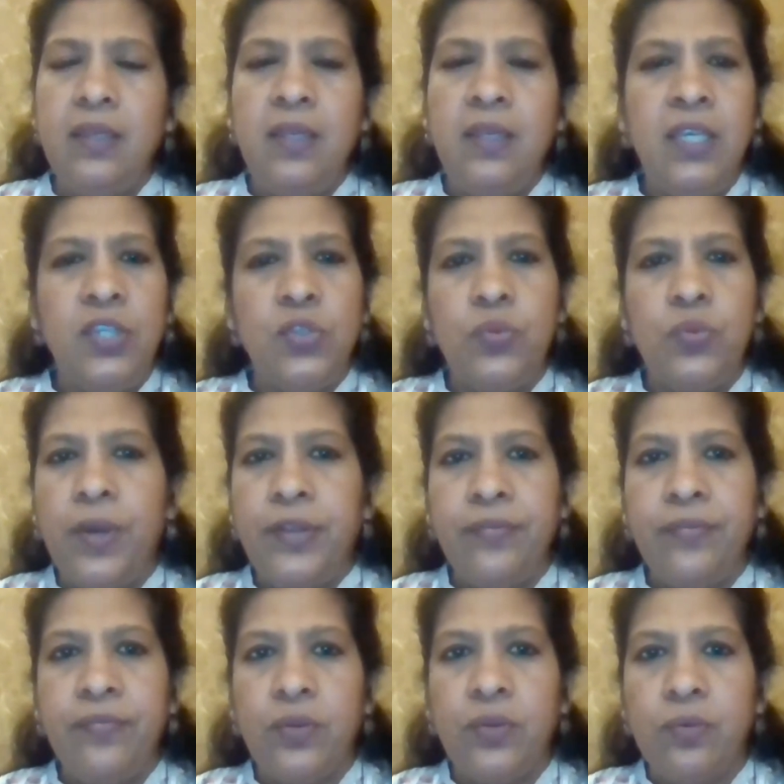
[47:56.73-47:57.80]
each one
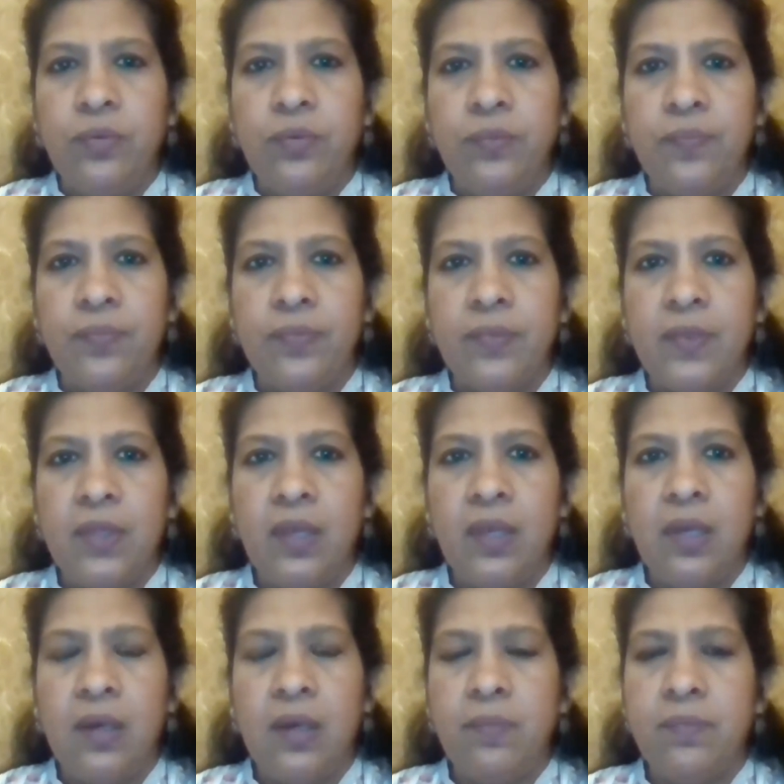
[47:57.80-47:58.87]
of you,
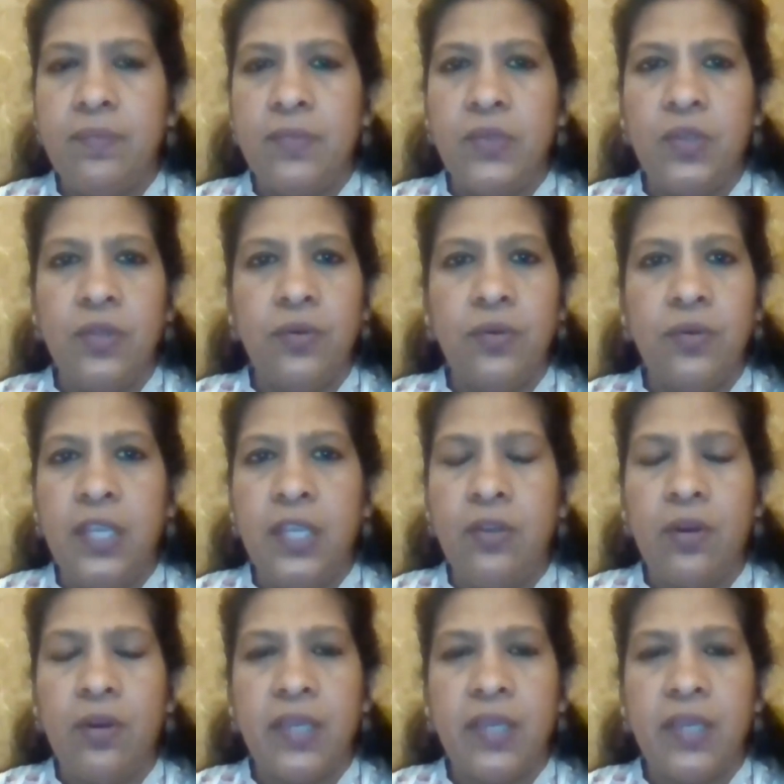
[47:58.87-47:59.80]
in your